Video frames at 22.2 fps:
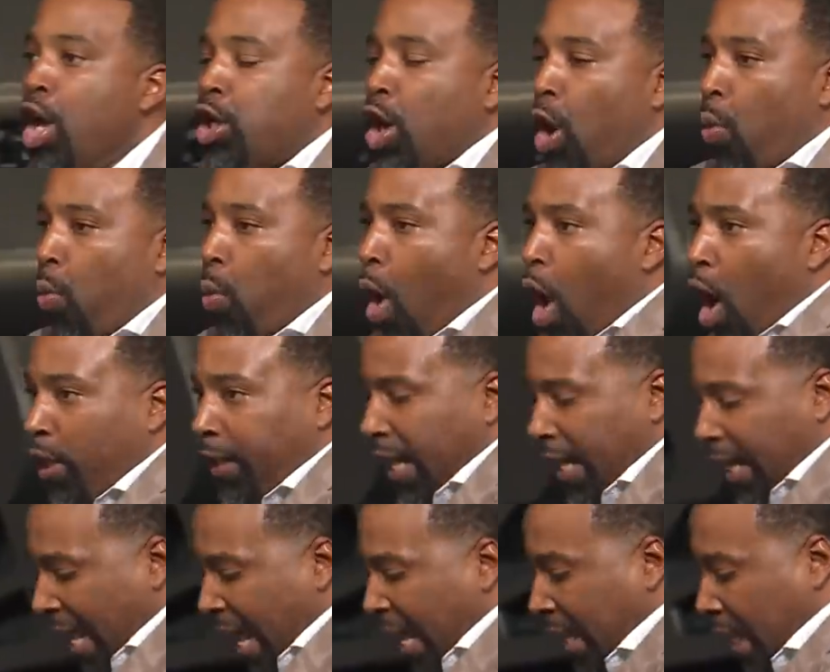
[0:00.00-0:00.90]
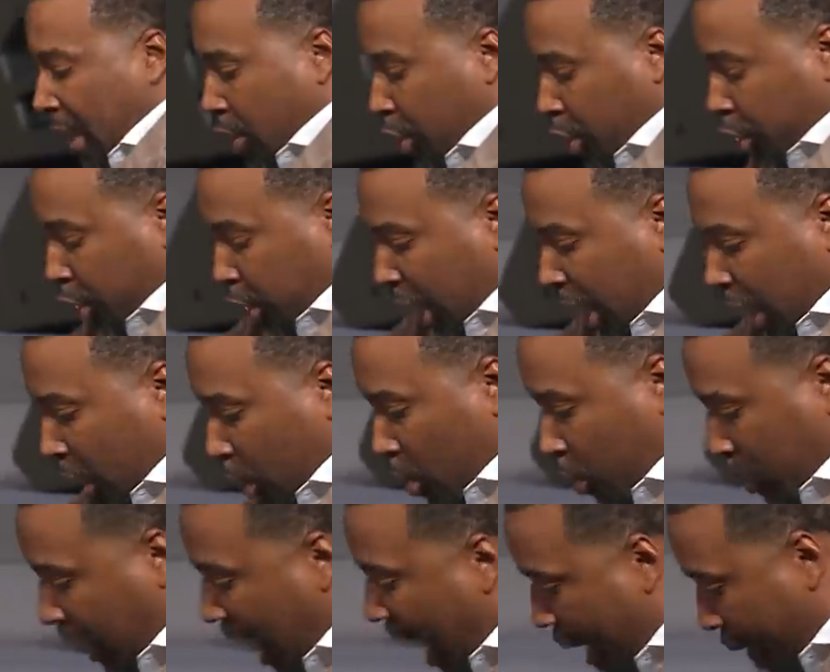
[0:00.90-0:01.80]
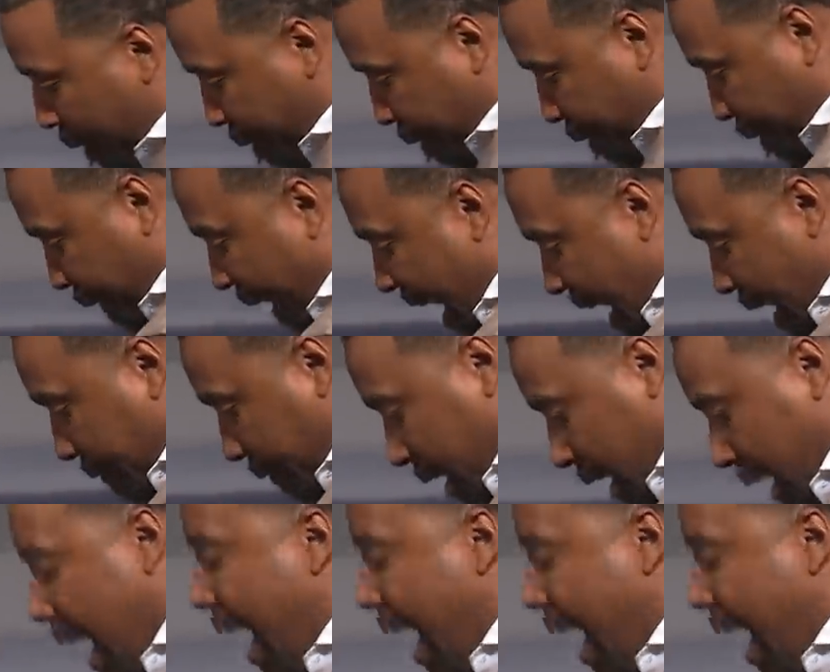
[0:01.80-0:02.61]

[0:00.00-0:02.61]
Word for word: you're walking in a shield of favor,